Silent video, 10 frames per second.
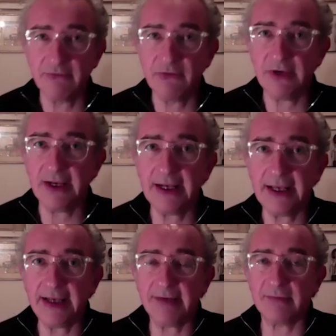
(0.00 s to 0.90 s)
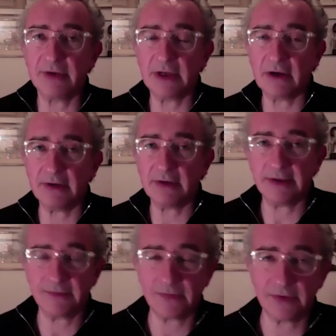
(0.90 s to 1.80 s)
really, you know,
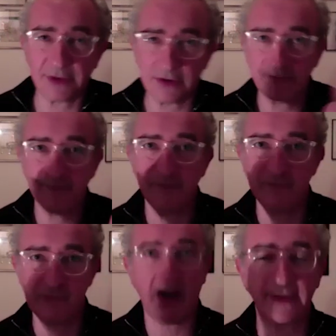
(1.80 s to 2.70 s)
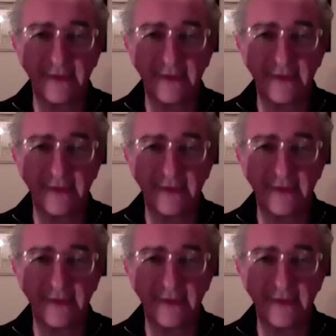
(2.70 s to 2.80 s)
sort of write